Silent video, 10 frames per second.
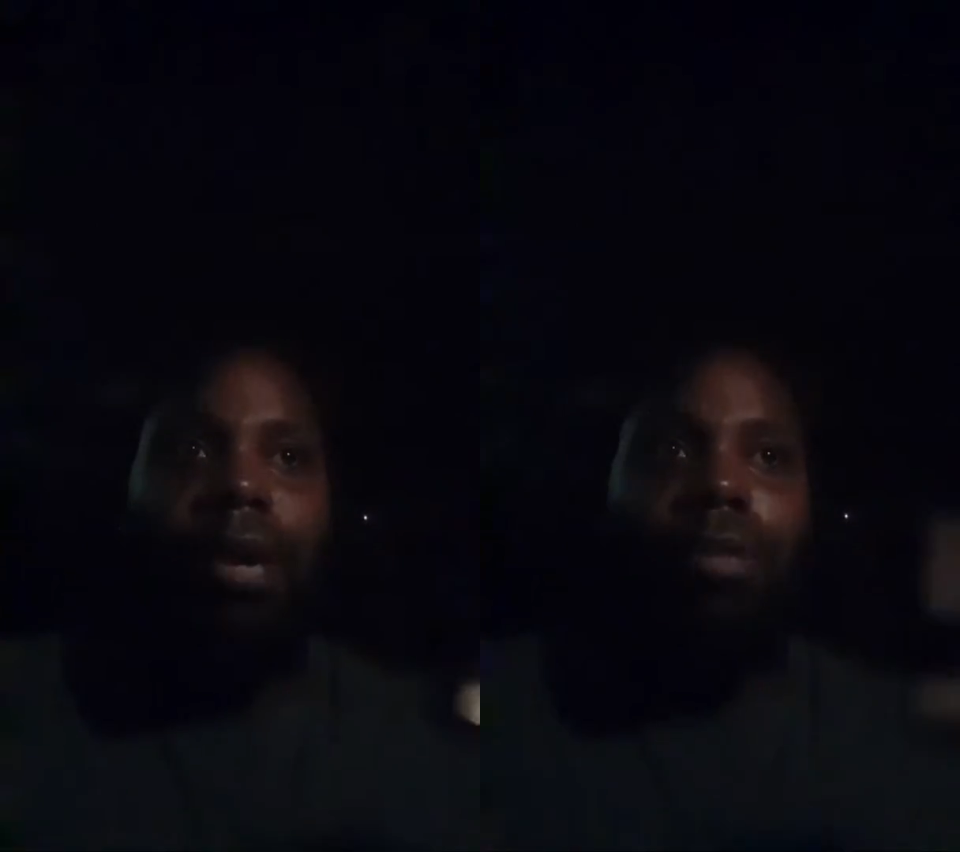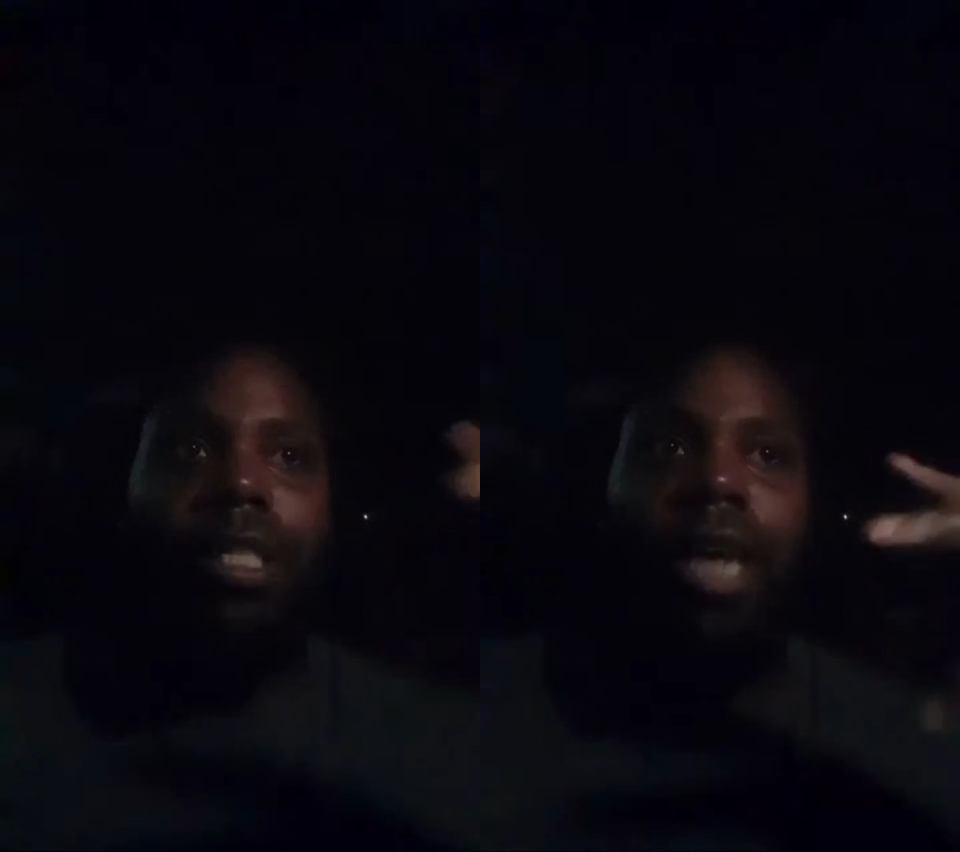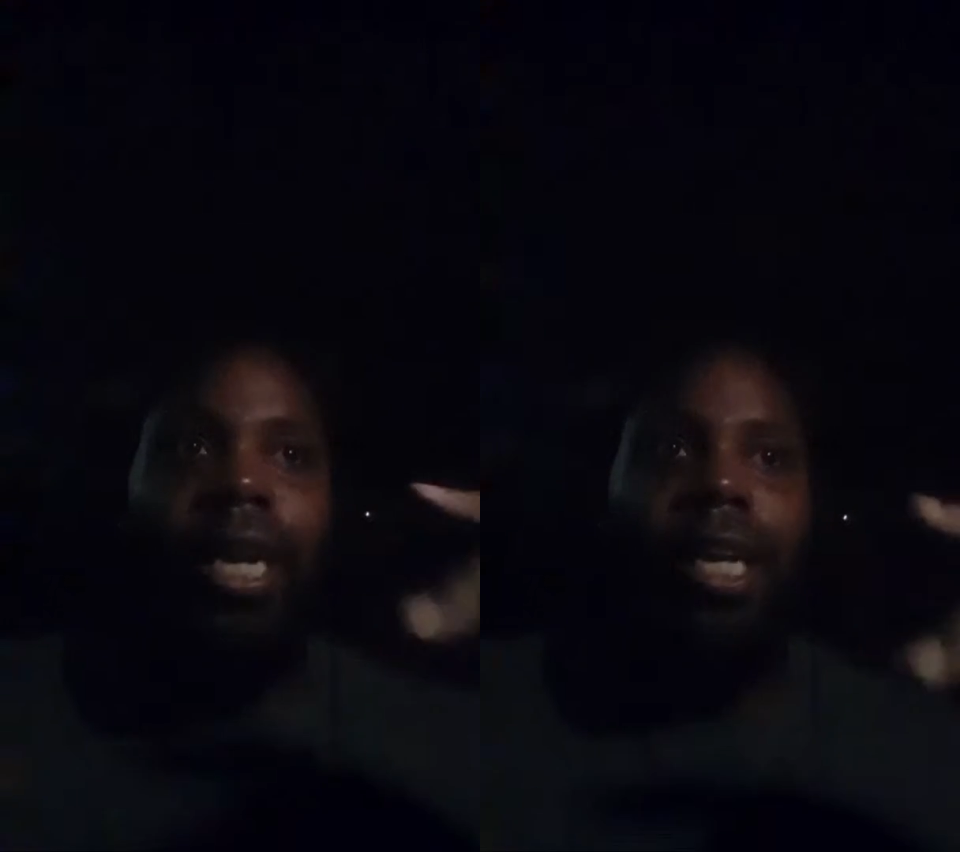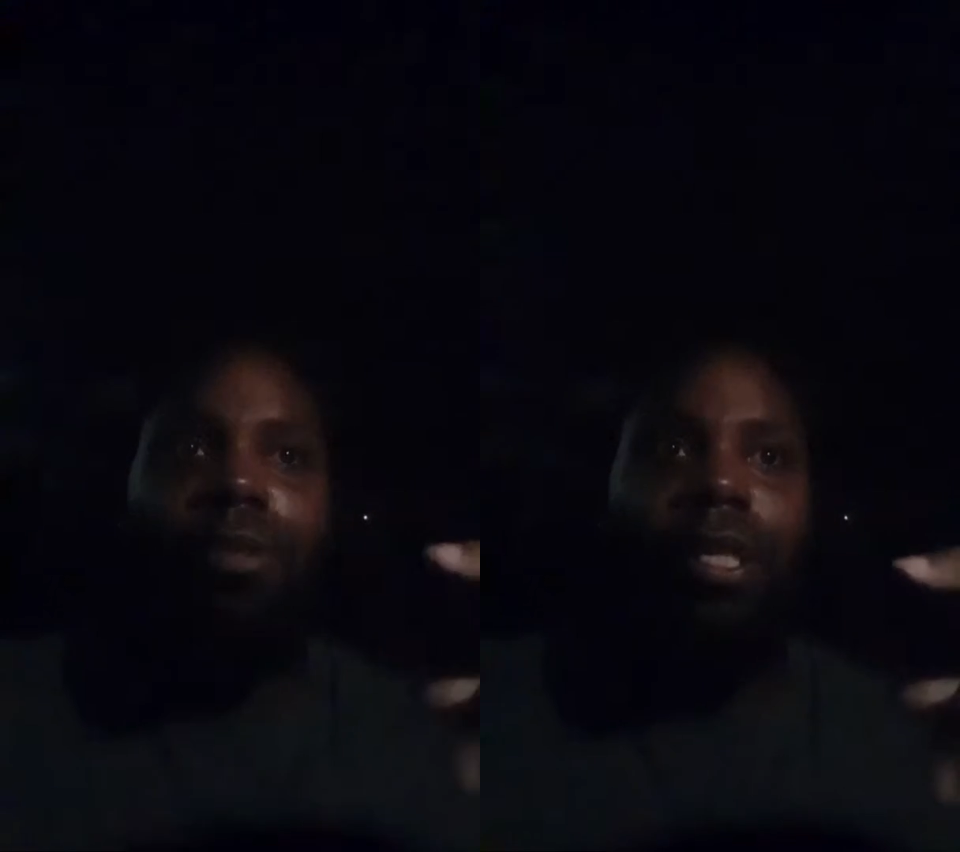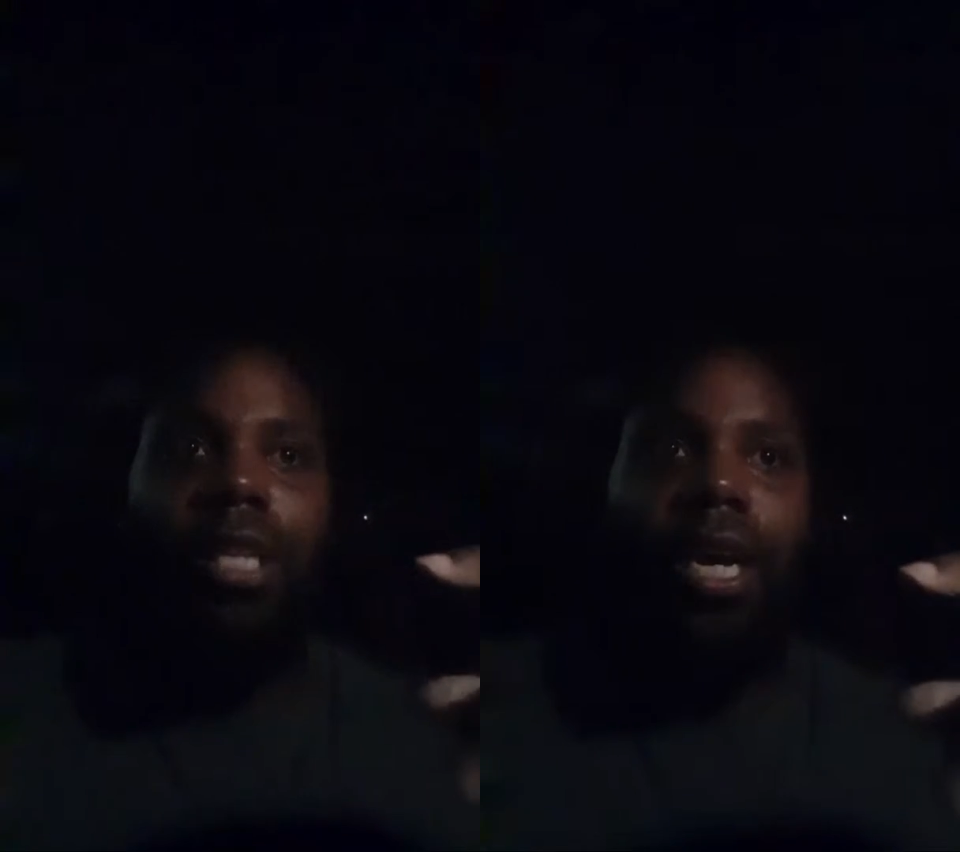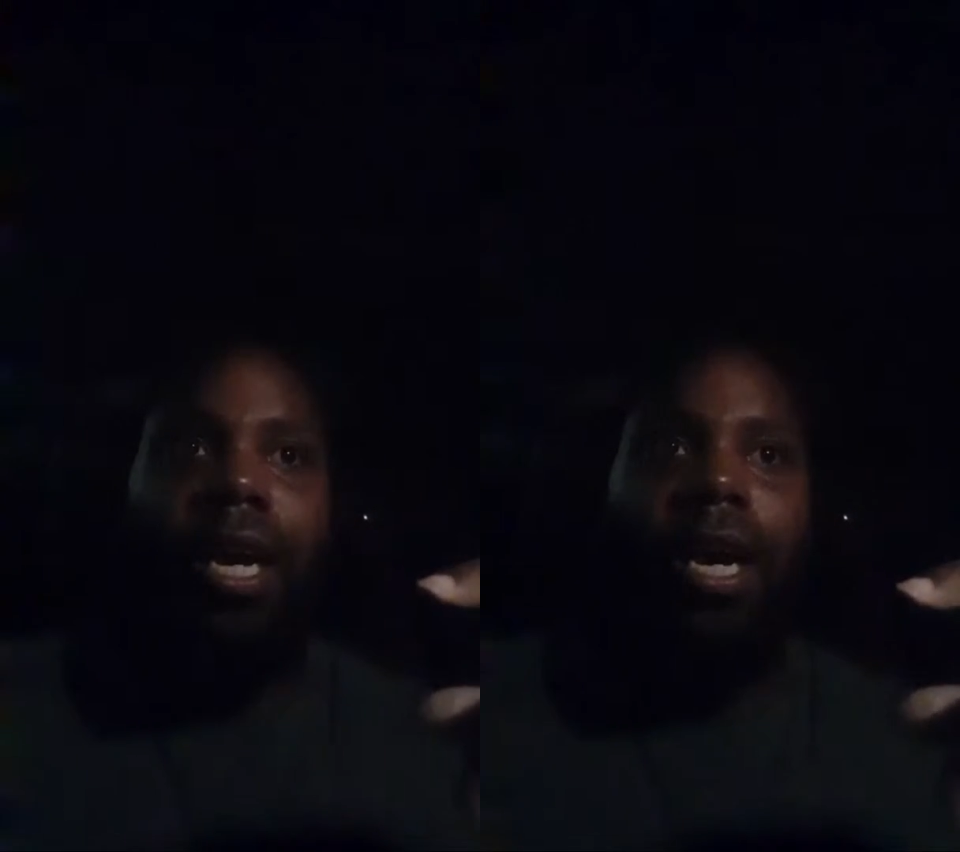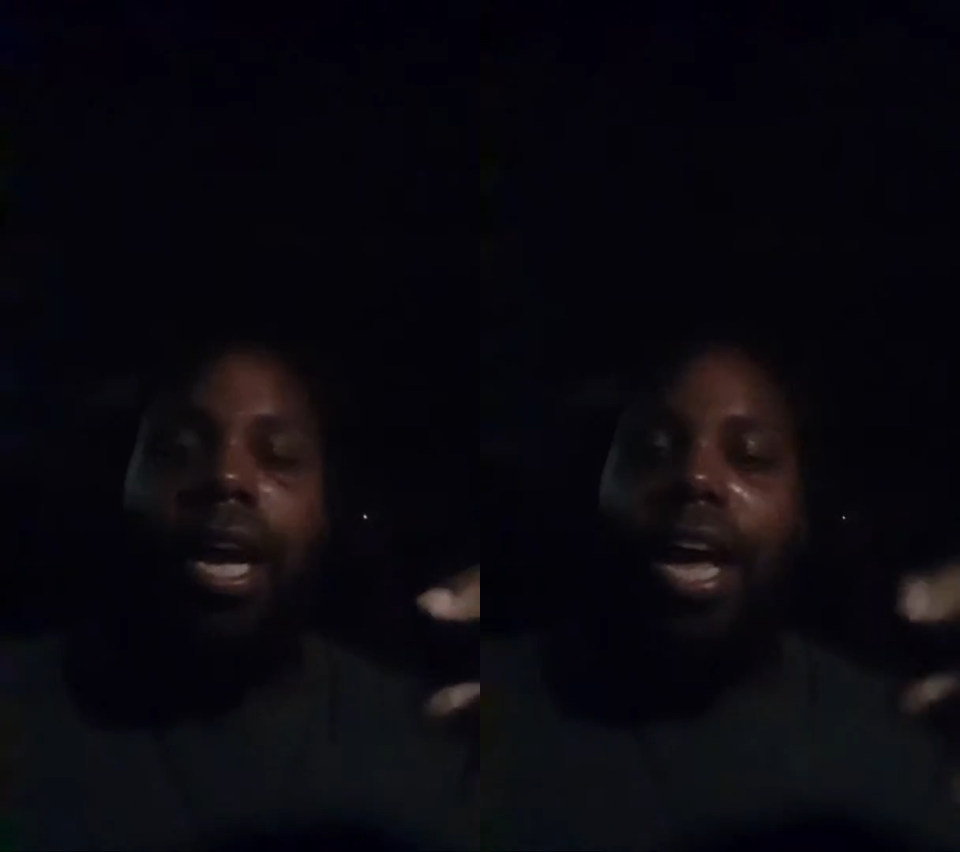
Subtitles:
that with the Chinese, where it said,